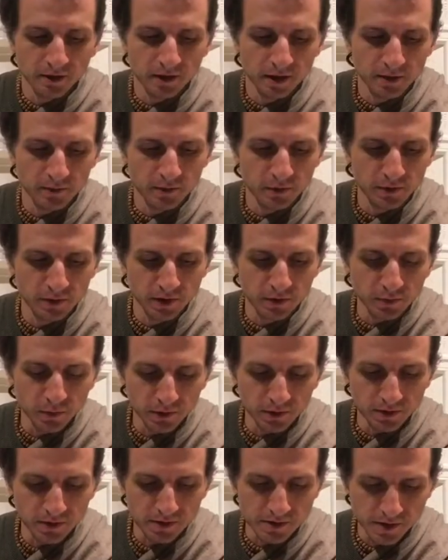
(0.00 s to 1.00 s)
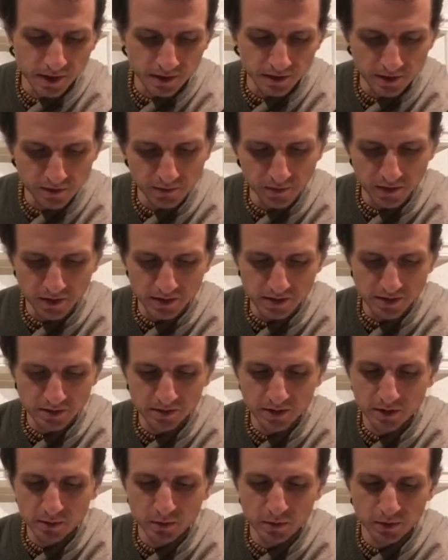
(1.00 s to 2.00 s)
Therefore that water sanctifies the
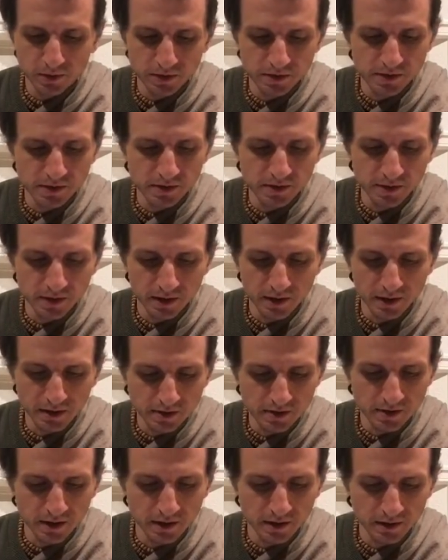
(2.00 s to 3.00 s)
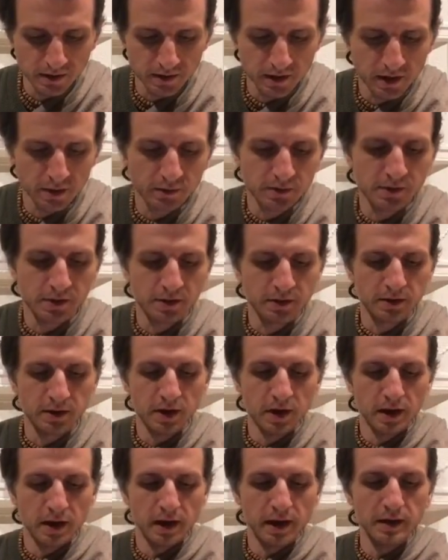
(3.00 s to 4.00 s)
three worlds inside and outside,
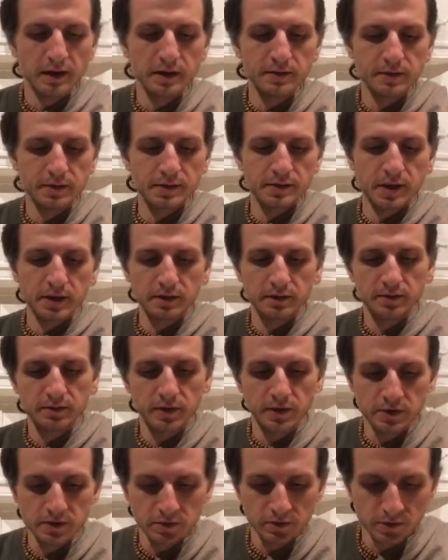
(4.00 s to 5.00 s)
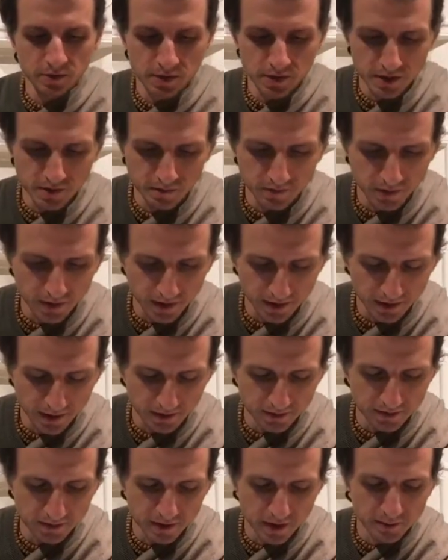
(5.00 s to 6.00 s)
and even sanctifies Lord Shiva and
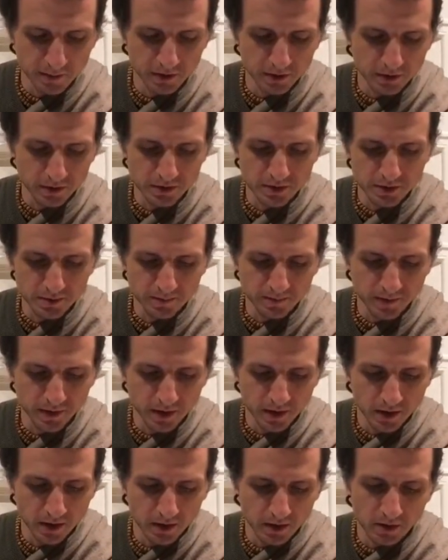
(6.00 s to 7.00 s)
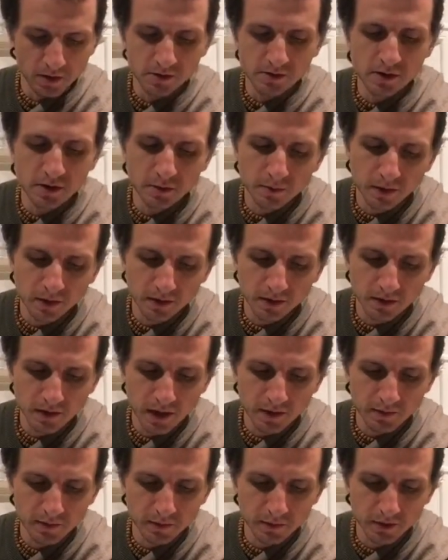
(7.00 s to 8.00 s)
other demigods.
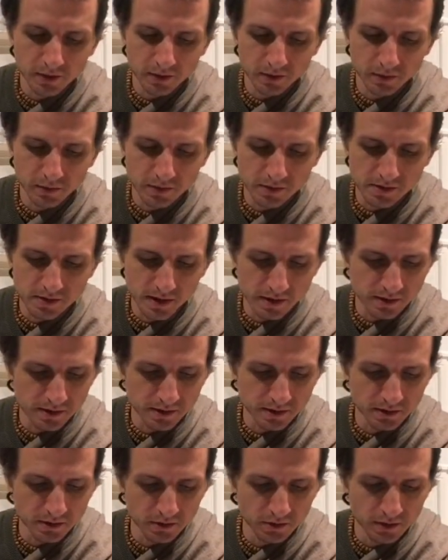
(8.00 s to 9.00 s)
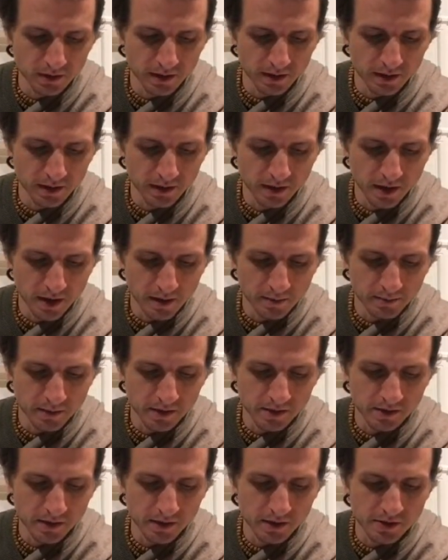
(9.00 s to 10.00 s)
Consequently, everyone who is destined to die
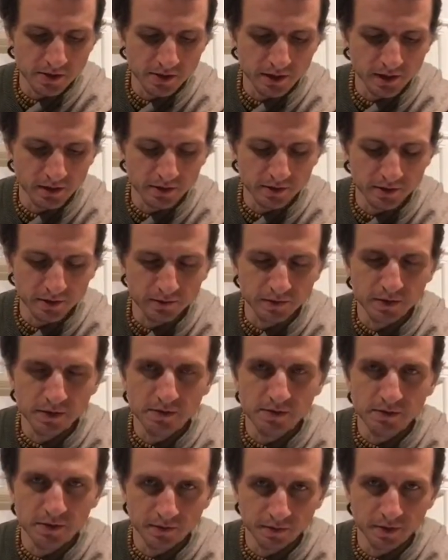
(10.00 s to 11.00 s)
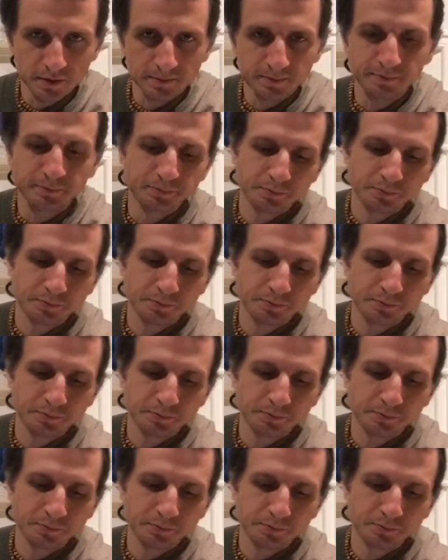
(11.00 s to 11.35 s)
must take shelter of this river.